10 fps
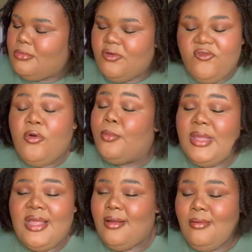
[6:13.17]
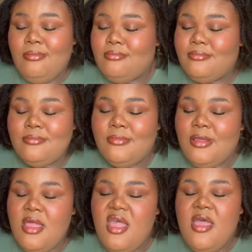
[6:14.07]
for me
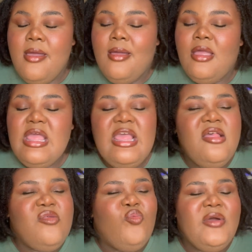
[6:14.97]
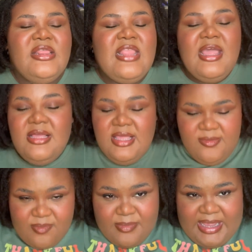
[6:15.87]
is when they get
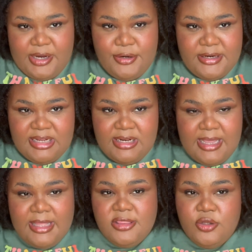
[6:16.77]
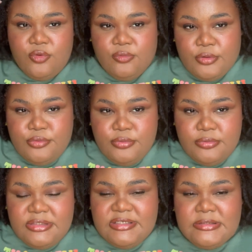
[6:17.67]
married at the
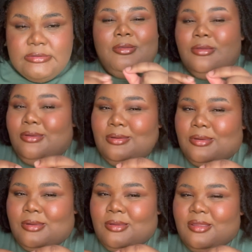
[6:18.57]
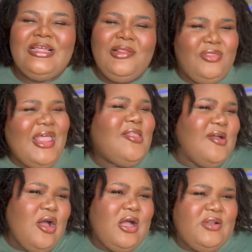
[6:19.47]
root. Ugh, that's a
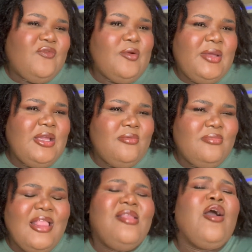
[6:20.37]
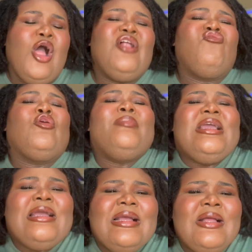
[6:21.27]
con for me. That's a con for
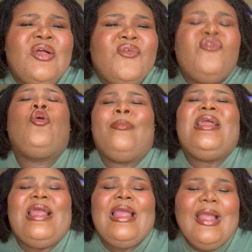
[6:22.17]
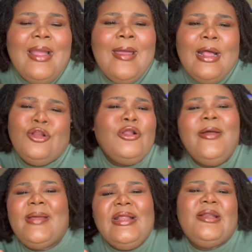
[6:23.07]
me. For me. I don't know
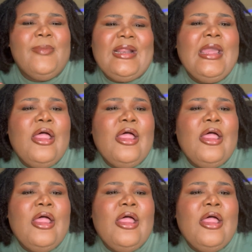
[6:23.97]
about anybody